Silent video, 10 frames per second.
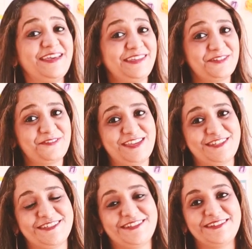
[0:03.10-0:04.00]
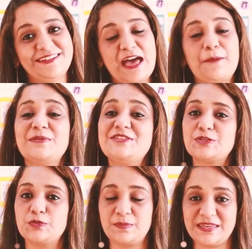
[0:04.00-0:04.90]
Innovation
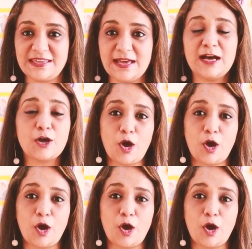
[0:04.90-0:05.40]
happens to be a